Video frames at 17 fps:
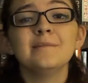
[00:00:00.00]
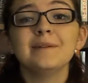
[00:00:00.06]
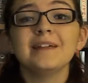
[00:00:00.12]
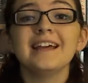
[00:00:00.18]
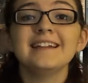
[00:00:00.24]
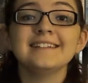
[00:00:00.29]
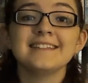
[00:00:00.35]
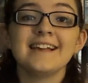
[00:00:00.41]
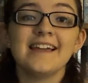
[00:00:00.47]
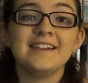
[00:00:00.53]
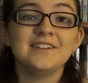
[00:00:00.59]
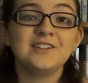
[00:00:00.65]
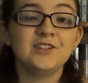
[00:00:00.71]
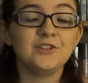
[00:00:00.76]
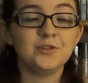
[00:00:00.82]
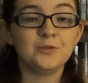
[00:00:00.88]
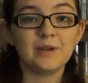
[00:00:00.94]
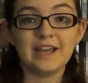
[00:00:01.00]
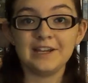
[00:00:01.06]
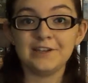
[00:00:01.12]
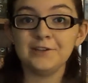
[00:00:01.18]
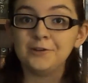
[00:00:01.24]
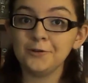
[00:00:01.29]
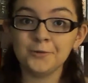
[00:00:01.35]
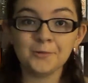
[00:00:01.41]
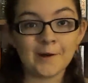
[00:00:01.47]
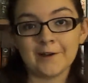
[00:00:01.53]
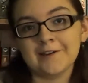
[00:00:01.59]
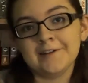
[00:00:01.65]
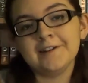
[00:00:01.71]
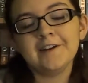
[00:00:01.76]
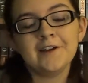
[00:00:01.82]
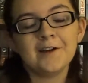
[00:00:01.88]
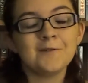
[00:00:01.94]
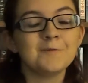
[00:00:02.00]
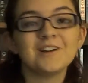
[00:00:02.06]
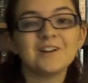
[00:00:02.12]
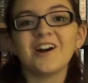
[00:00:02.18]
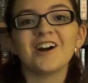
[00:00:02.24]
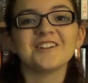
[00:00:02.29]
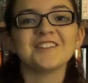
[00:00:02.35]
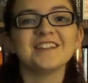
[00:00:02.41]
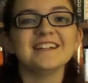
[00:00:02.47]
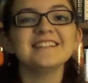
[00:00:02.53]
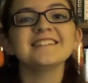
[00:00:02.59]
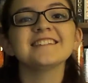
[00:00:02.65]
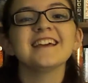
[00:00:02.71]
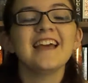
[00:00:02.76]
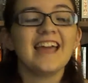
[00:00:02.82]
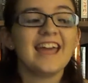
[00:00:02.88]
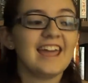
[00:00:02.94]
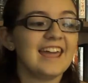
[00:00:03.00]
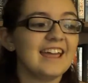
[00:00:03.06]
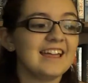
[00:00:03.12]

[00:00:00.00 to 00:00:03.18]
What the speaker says: but I decided to do a new one regardless,